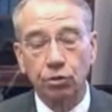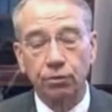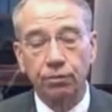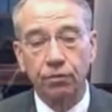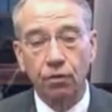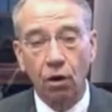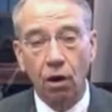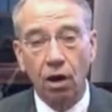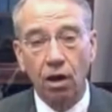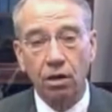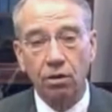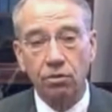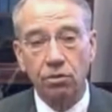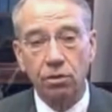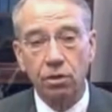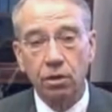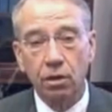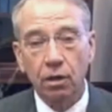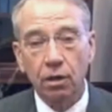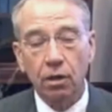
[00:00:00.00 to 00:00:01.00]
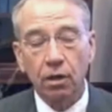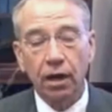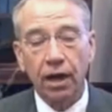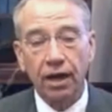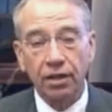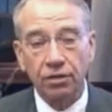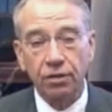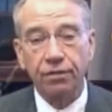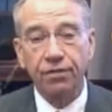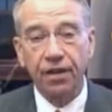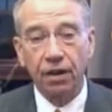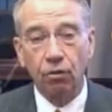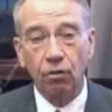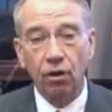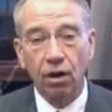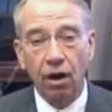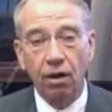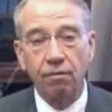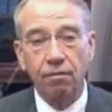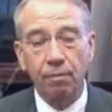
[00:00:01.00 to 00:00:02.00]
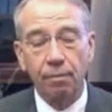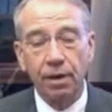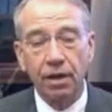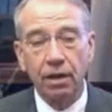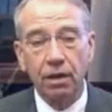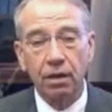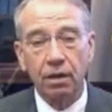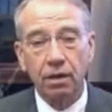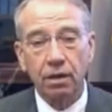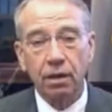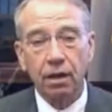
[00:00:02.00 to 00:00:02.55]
of drugs as a federal government,